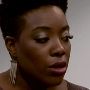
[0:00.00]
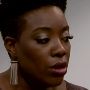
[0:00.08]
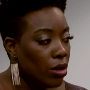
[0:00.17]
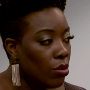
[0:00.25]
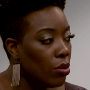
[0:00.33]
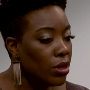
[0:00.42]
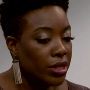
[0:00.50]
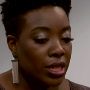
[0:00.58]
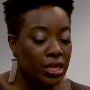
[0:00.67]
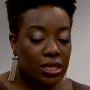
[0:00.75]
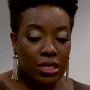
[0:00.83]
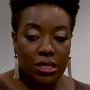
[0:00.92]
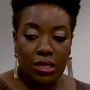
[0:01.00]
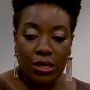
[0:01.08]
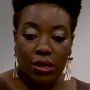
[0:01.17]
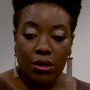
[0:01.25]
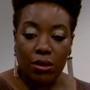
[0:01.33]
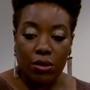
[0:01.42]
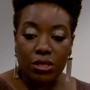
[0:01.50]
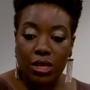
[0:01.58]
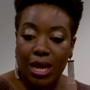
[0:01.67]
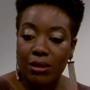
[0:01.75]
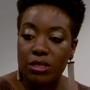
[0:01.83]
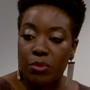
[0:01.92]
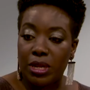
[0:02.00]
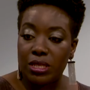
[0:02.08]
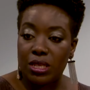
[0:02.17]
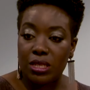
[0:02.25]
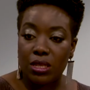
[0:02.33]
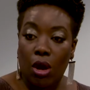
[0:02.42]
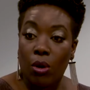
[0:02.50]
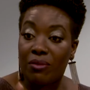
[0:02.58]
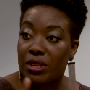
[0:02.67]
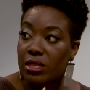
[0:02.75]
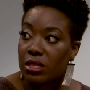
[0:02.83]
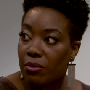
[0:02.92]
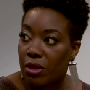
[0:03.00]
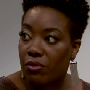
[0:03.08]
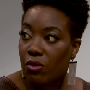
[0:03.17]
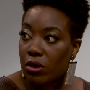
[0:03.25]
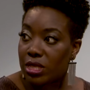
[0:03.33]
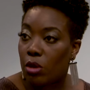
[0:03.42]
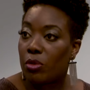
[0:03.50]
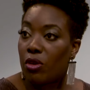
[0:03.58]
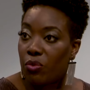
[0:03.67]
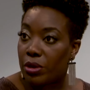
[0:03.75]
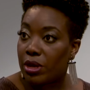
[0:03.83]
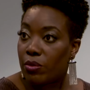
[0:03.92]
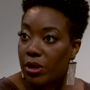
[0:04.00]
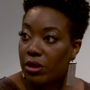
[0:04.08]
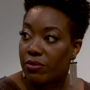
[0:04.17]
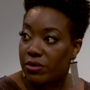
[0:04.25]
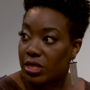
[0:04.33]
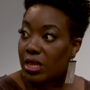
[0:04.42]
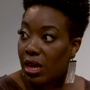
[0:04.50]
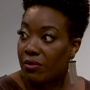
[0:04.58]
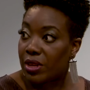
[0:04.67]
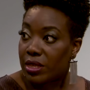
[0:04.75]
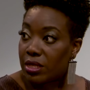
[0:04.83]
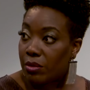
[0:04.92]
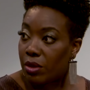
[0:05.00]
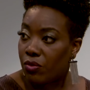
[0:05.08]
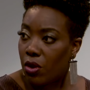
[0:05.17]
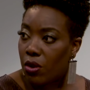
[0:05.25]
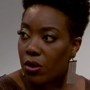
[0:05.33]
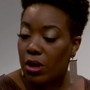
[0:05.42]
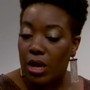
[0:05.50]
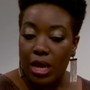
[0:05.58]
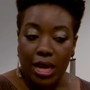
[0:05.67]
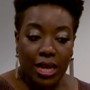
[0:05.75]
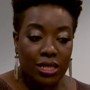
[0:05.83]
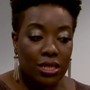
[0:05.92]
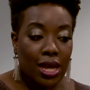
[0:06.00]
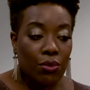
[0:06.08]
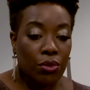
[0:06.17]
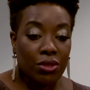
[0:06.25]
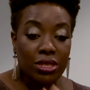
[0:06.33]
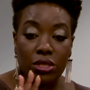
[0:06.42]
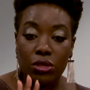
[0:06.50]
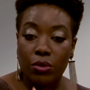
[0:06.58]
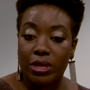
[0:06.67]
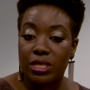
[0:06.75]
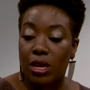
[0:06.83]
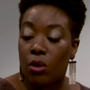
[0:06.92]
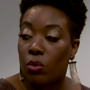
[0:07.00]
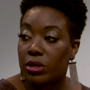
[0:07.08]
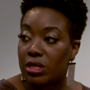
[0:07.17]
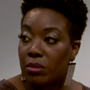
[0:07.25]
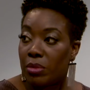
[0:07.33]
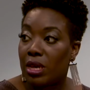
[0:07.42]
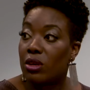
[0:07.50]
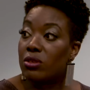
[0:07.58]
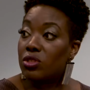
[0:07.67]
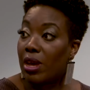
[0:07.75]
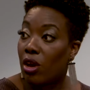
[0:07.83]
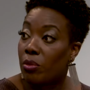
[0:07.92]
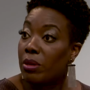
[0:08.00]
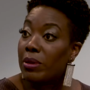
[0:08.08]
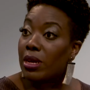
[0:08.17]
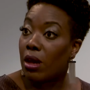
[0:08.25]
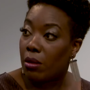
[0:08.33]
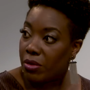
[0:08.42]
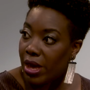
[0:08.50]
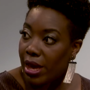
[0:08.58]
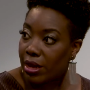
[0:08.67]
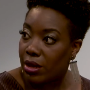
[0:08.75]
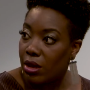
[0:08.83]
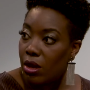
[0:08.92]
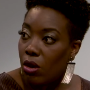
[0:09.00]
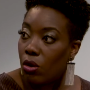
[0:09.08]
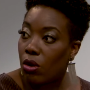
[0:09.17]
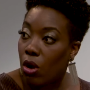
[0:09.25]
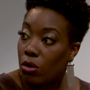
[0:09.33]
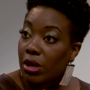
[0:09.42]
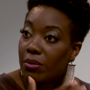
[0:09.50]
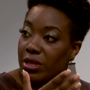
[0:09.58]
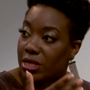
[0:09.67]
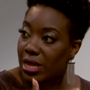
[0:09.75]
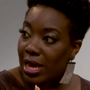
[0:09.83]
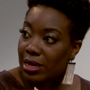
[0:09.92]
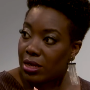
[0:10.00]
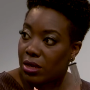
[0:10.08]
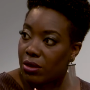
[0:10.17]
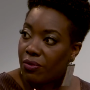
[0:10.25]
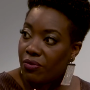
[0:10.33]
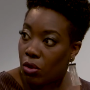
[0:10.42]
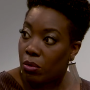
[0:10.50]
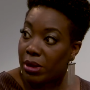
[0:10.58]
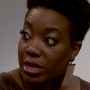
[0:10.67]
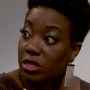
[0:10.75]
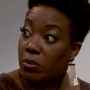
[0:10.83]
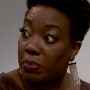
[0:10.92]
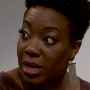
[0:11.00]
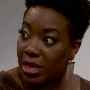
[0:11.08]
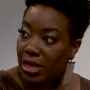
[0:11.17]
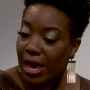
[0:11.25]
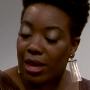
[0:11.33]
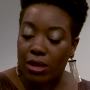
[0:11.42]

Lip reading: You know what? This is, Because accountability isn't, oh, I've done something wrong, tell me off when you've seen that I've done something wrong. It's like, well, this is who I say I want to be because you helped me become that or hold up the standard for me to be that.